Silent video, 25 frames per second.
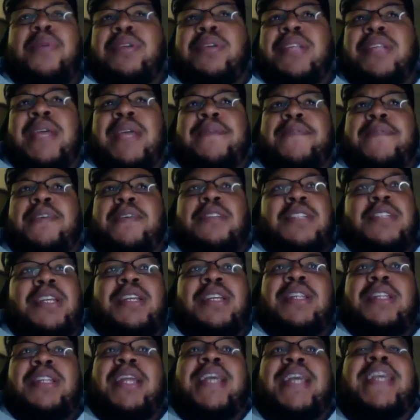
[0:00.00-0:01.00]
named Fearless.
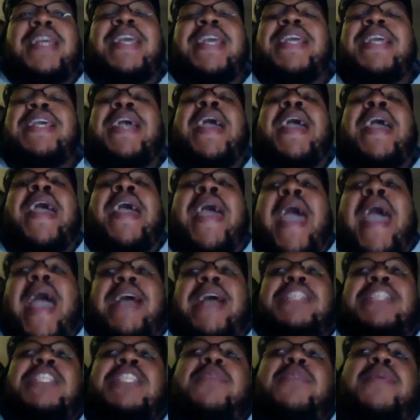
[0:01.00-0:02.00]
Like he
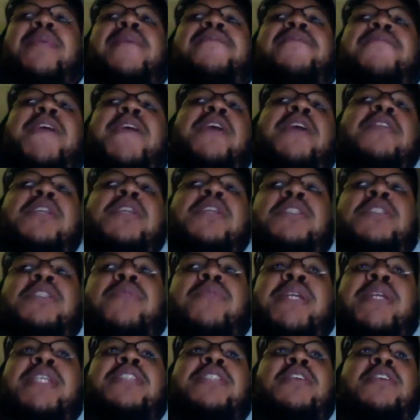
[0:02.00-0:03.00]
has to be fearless when
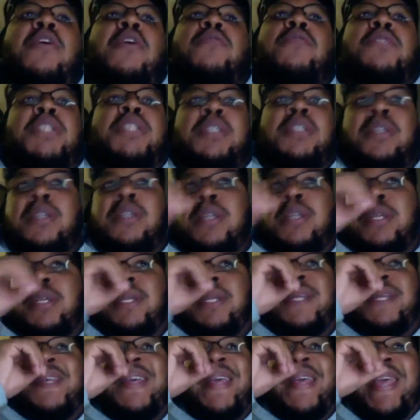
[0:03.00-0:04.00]
he's coaching.
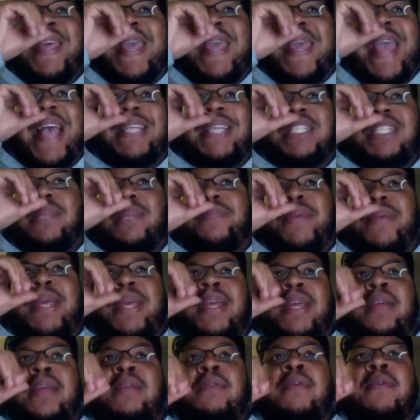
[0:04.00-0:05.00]
He has to
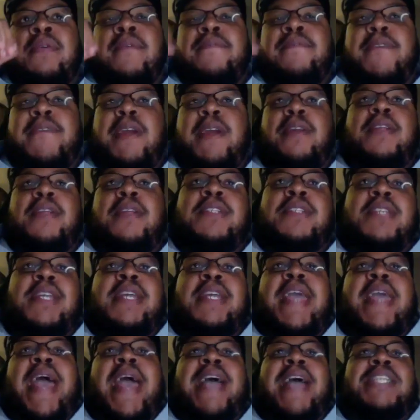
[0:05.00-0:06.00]
be fearless, and
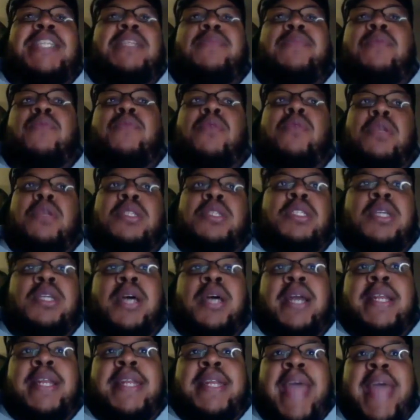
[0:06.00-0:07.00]
he has to be willing to
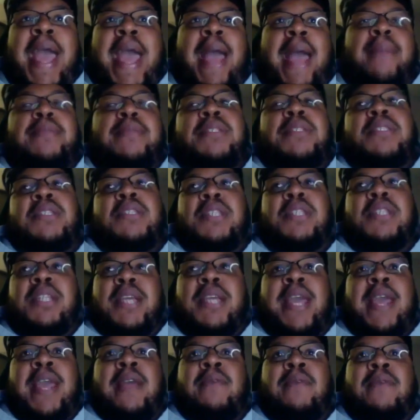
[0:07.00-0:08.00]
adapt to the
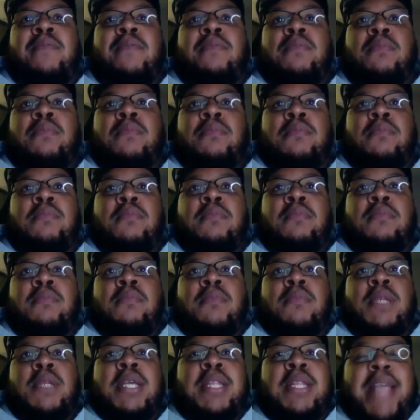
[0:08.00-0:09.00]
game.
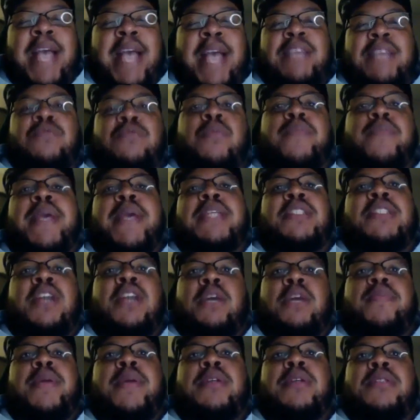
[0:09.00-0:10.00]
And that's what makes
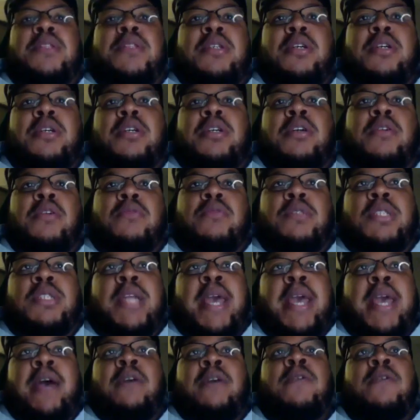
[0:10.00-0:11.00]
Doug Peterson a good coach.
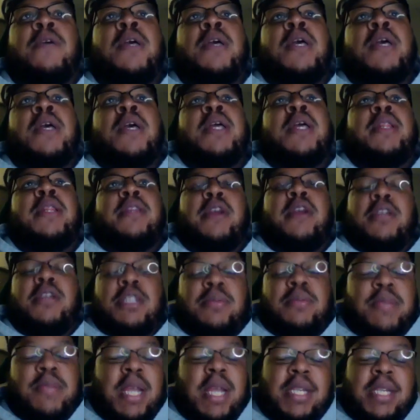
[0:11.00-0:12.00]
Now, there are
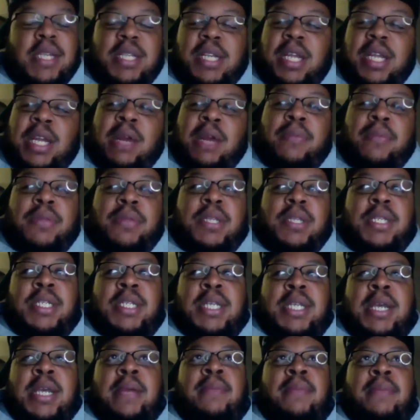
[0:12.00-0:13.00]
some things to clean up with this
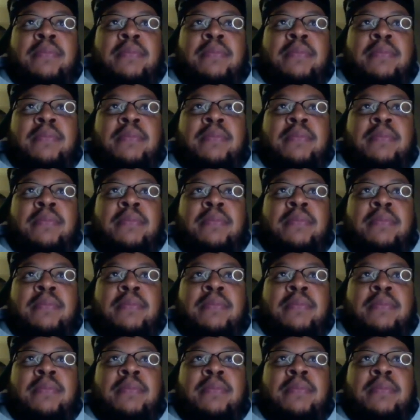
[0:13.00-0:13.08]
team.